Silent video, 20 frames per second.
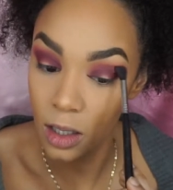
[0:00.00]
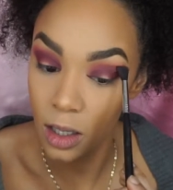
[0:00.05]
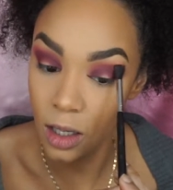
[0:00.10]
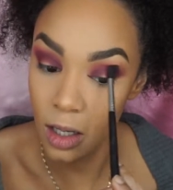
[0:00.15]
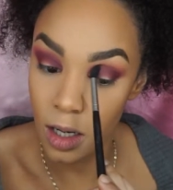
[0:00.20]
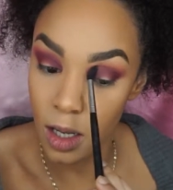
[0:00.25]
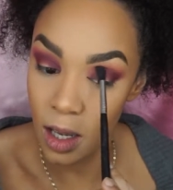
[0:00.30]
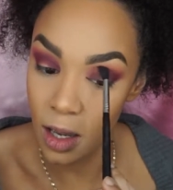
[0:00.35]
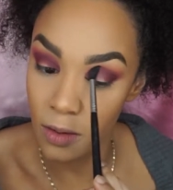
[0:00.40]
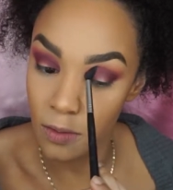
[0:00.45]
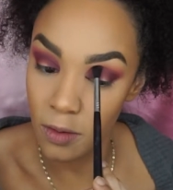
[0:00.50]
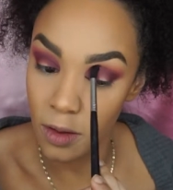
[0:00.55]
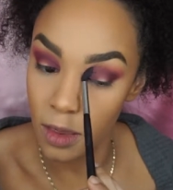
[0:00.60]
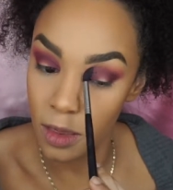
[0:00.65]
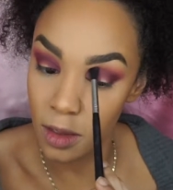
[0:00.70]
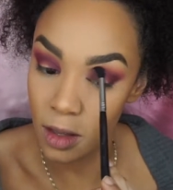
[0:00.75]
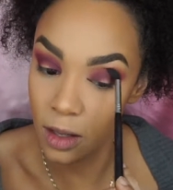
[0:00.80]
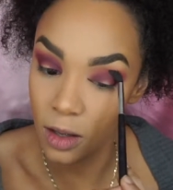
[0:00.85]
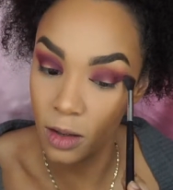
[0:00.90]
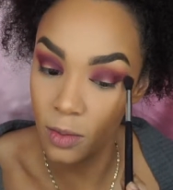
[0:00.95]
and
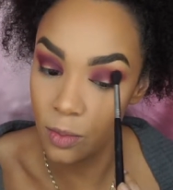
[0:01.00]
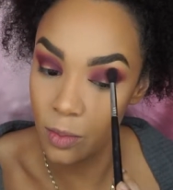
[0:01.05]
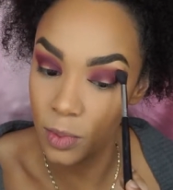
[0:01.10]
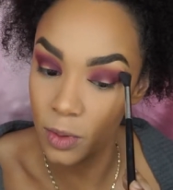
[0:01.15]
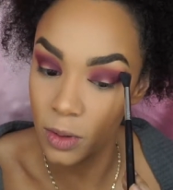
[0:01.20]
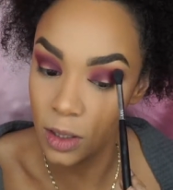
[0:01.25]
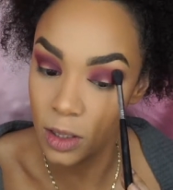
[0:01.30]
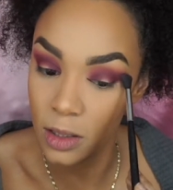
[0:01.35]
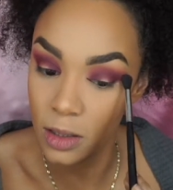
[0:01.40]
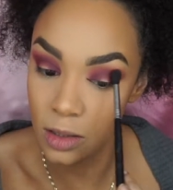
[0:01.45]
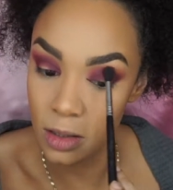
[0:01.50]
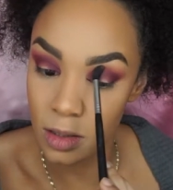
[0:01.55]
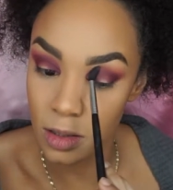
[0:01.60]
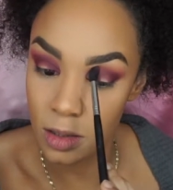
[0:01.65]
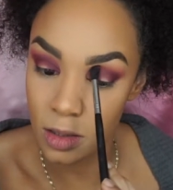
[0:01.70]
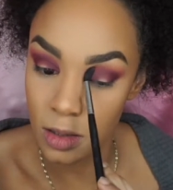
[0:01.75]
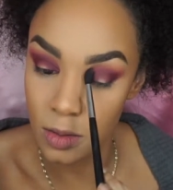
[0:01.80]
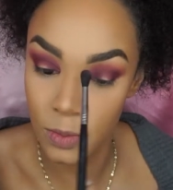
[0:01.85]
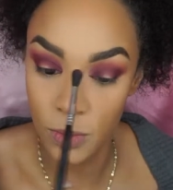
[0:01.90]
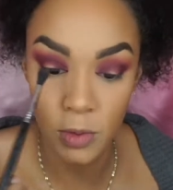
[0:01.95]
everything blends
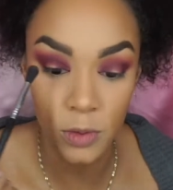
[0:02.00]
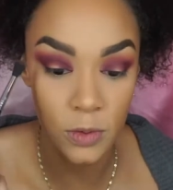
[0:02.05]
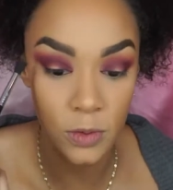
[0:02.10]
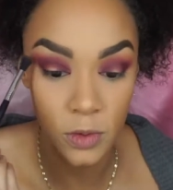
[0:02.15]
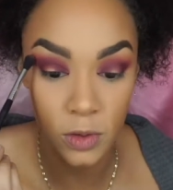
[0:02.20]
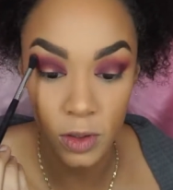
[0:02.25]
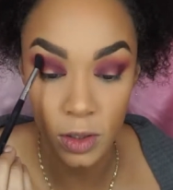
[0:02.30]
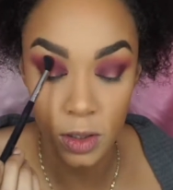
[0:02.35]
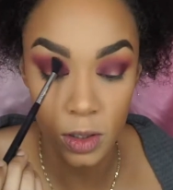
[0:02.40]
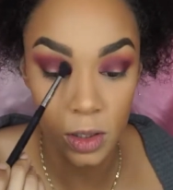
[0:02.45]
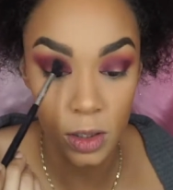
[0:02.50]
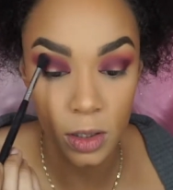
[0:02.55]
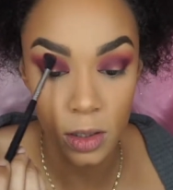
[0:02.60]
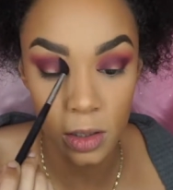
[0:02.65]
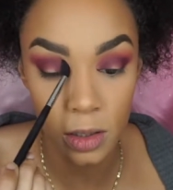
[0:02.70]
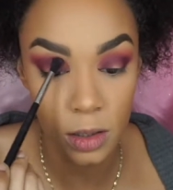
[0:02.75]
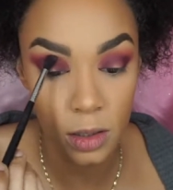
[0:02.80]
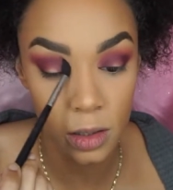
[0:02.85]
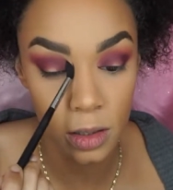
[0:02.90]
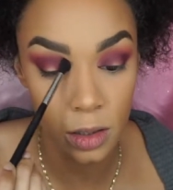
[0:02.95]
smoothly
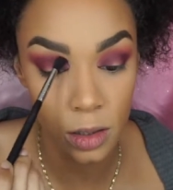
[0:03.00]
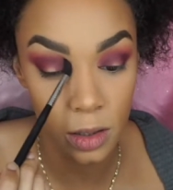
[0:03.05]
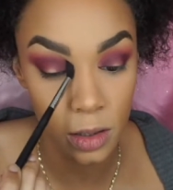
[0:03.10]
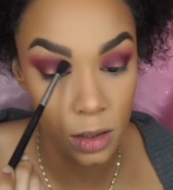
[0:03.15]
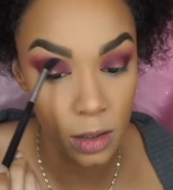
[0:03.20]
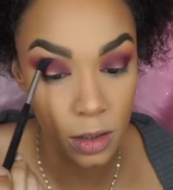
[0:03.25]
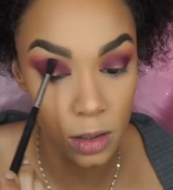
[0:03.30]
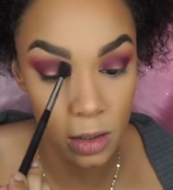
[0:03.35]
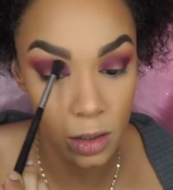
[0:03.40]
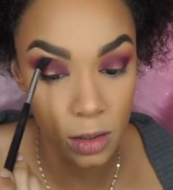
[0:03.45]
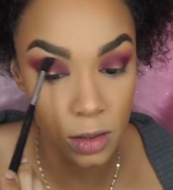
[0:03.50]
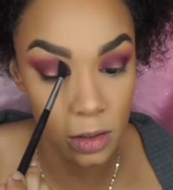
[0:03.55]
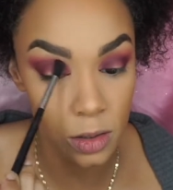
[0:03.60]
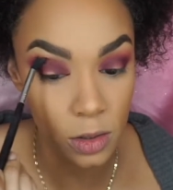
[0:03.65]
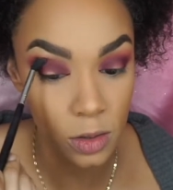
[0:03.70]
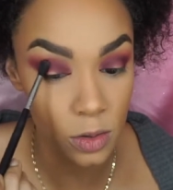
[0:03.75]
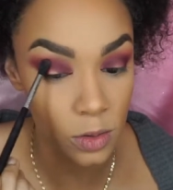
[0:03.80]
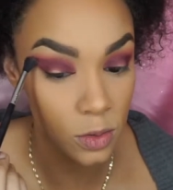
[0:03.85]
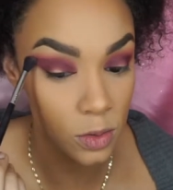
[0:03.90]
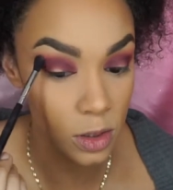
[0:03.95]

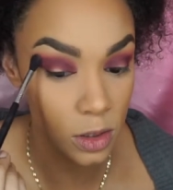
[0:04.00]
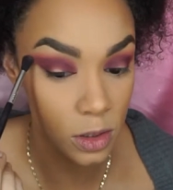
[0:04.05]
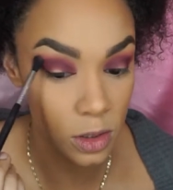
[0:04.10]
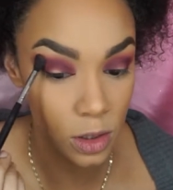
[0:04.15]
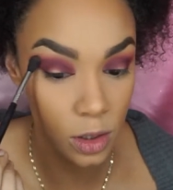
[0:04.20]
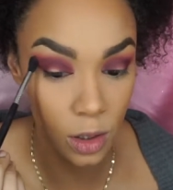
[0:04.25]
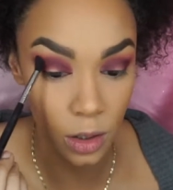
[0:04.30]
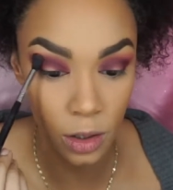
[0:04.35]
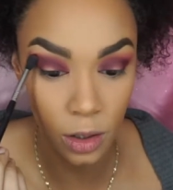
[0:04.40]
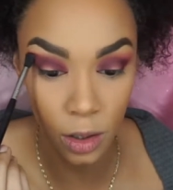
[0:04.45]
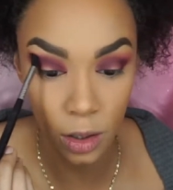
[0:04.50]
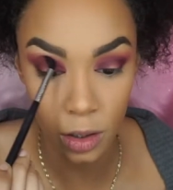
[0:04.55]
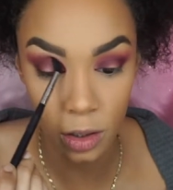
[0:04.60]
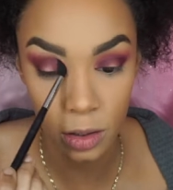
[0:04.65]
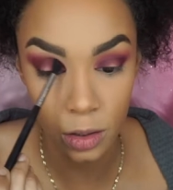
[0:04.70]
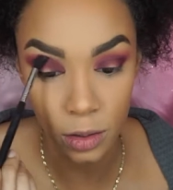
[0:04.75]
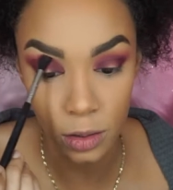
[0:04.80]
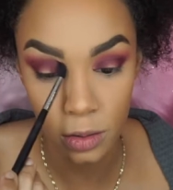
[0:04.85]
into each other.